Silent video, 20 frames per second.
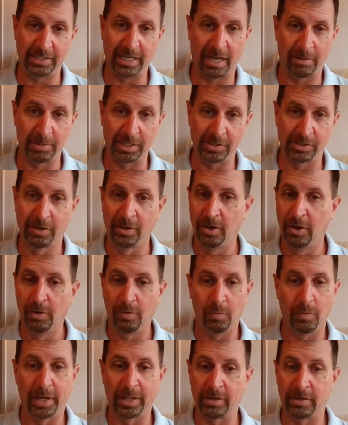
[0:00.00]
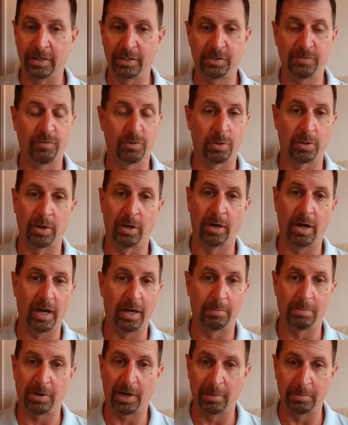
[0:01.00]
Thomas, whether it's for
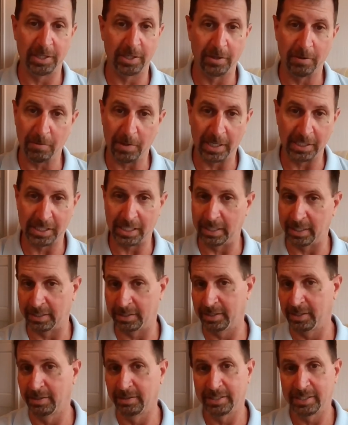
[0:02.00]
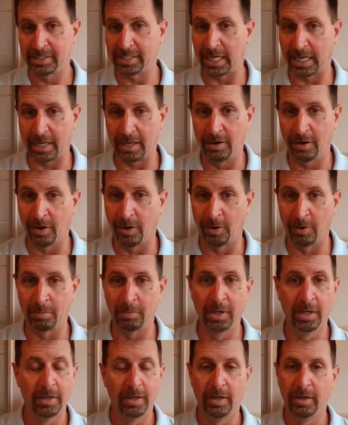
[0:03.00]
a primary residence, second
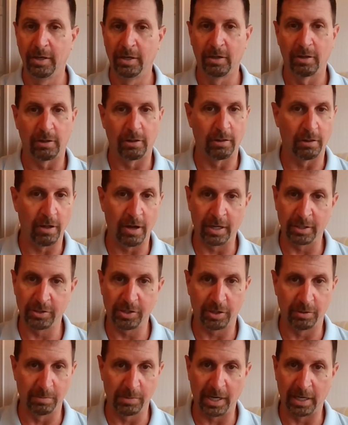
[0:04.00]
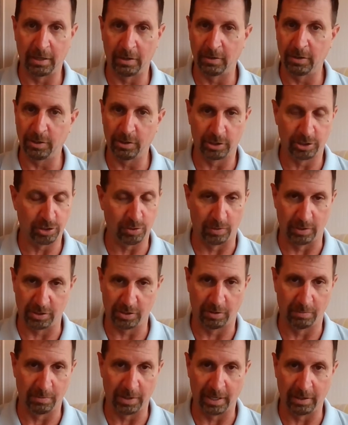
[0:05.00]
home, long-term rental, or
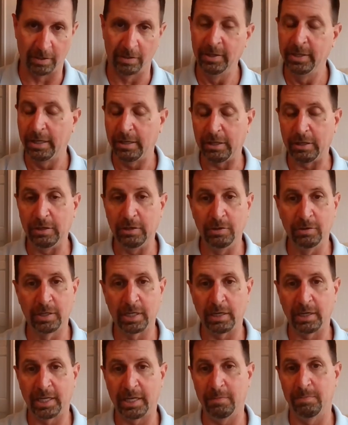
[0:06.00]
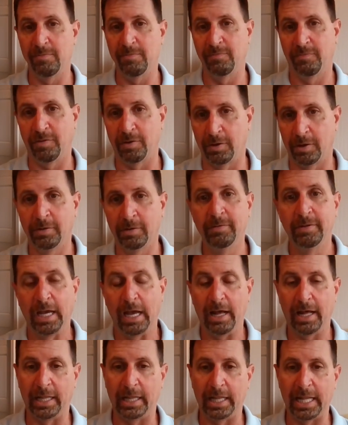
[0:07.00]
short-term rental. You can keep them full
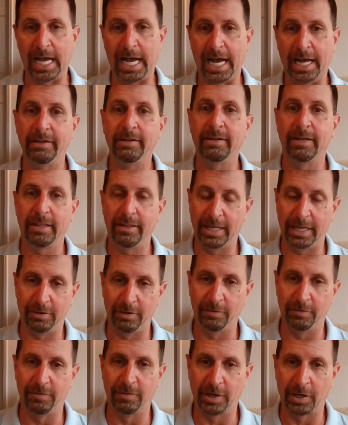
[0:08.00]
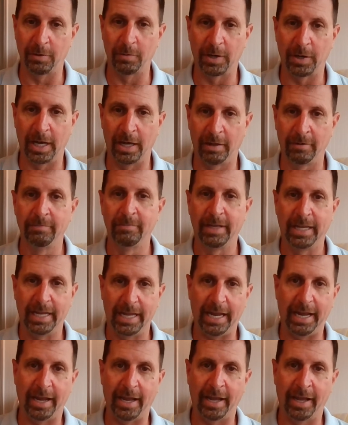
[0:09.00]
a lot. They do very well,
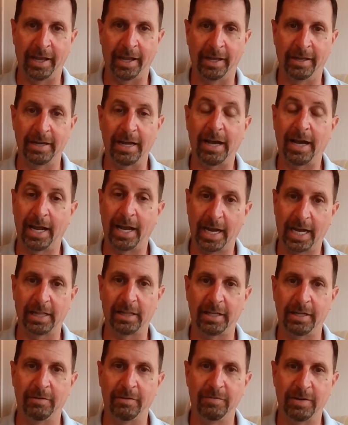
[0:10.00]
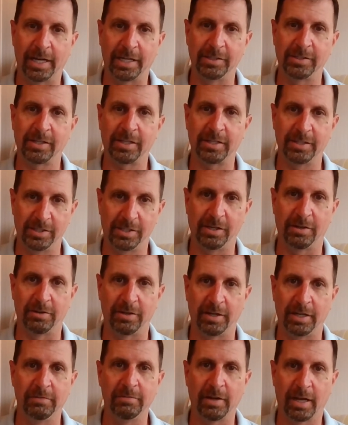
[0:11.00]
and I highly advise
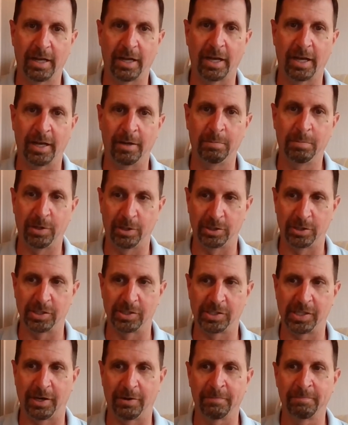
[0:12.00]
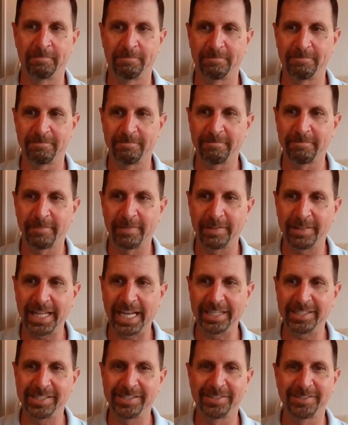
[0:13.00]
considering a purchase there.
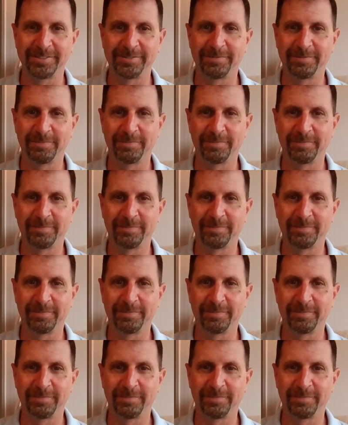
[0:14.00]
Thanks.